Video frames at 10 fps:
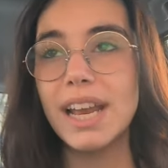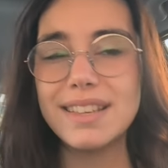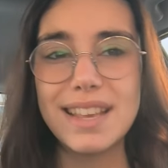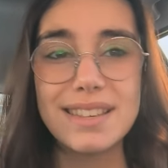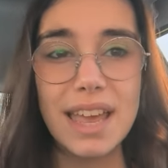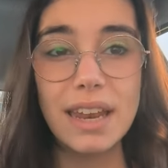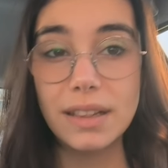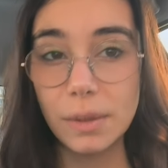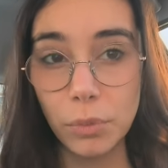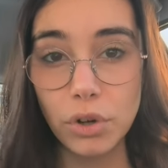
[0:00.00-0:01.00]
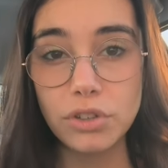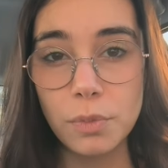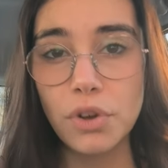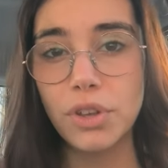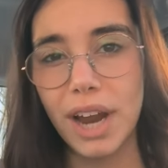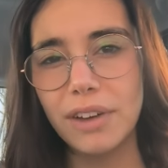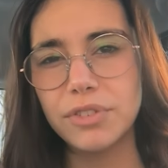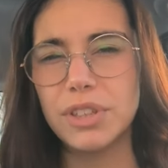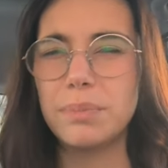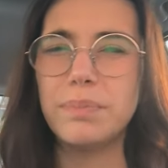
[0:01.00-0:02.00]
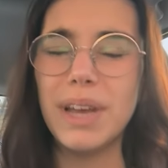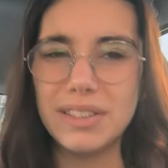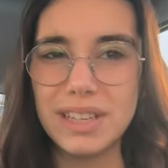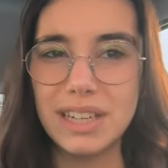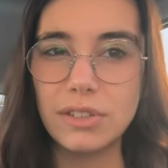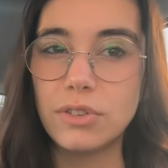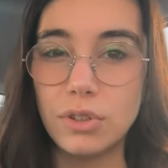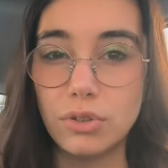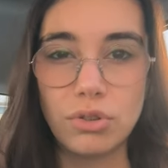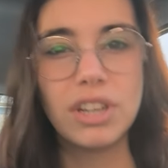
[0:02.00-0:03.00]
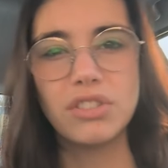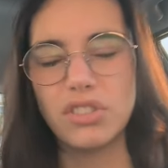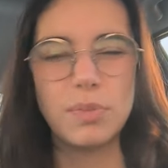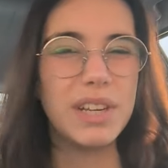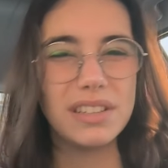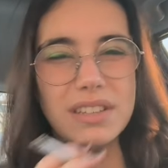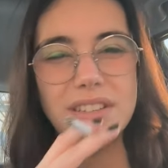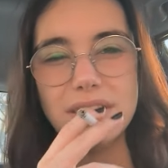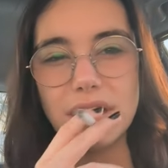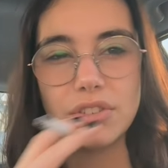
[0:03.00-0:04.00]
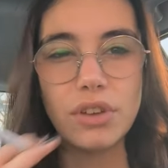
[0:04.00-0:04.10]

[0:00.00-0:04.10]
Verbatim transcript: And as I said, the more smoke you have, the best it is to do tricks just because it's easier.